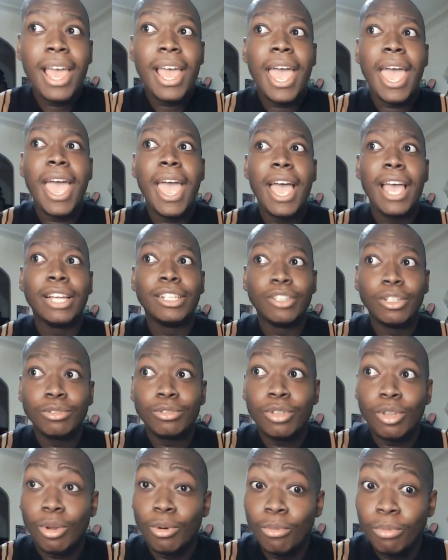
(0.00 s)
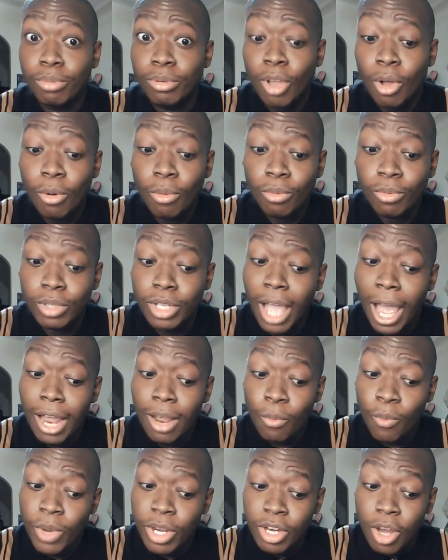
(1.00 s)
And don't don't
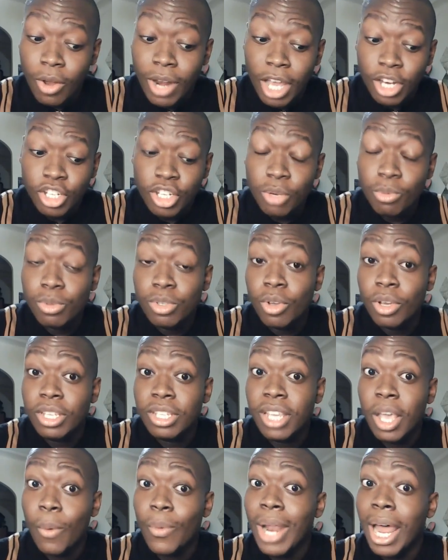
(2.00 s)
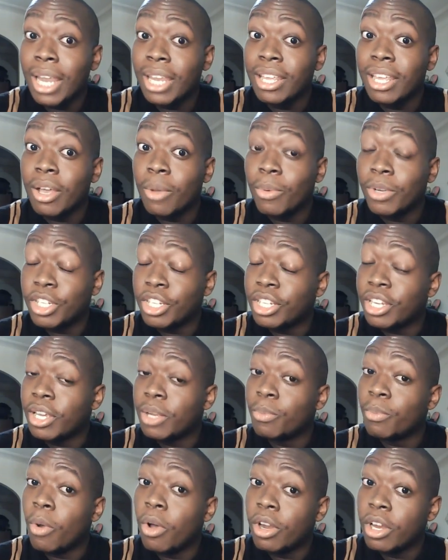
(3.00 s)
y'all we know that she was on set with Aaliyah when she
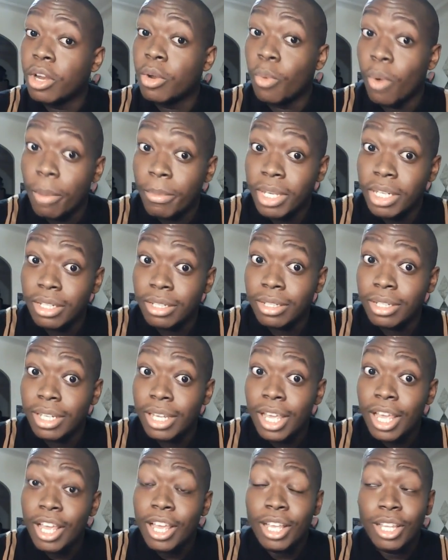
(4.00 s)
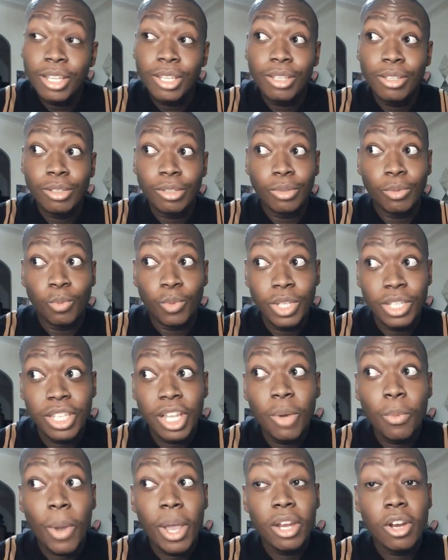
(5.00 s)
did More Than a Woman. We
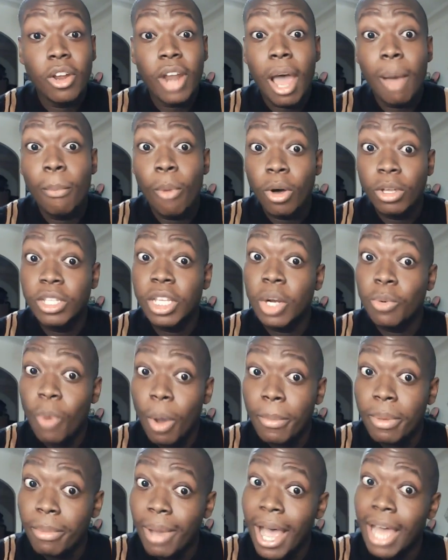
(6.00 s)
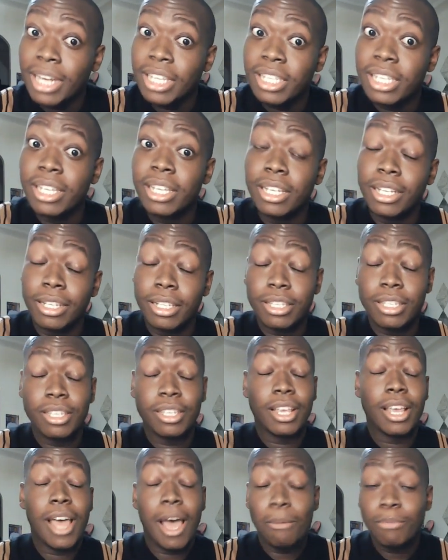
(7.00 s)
still waiting on that More Than a Woman behind the
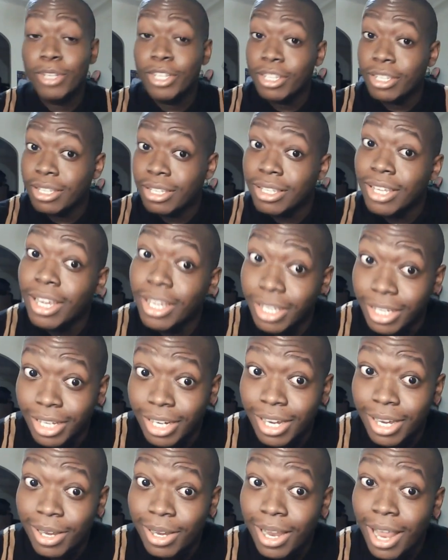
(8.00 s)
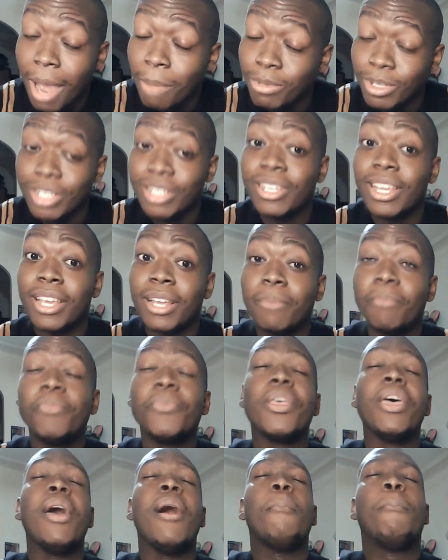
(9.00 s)
scenes. I'm just saying. I'm just saying.
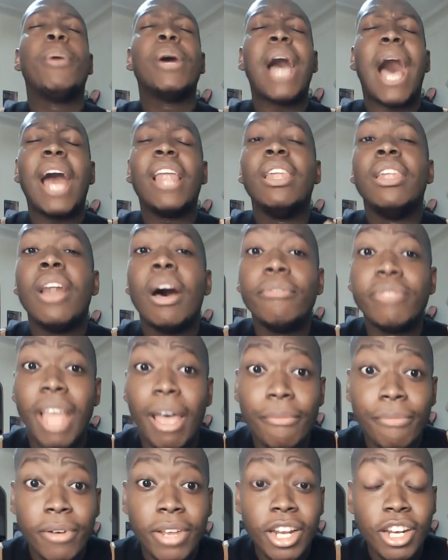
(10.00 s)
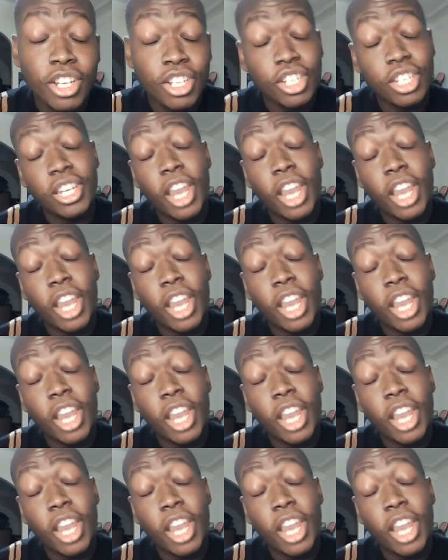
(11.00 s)
But I love that footage.